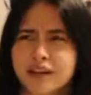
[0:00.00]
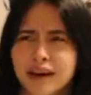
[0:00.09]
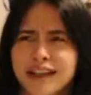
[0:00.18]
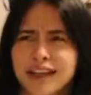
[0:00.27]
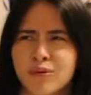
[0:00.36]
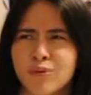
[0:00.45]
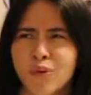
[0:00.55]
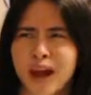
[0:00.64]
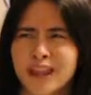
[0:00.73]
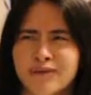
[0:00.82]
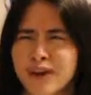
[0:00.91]
right? Like,
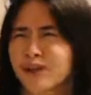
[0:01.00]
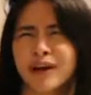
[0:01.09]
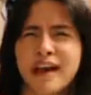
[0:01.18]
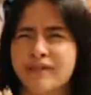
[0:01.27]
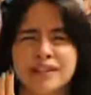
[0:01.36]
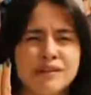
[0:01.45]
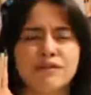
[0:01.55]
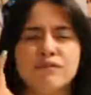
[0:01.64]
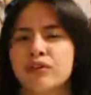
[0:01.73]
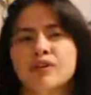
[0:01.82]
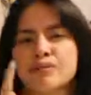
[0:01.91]
why the fuck do I have to even
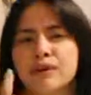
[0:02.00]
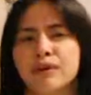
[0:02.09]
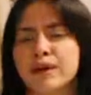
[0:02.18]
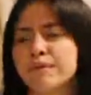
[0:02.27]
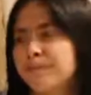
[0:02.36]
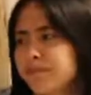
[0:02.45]
feel this way, right?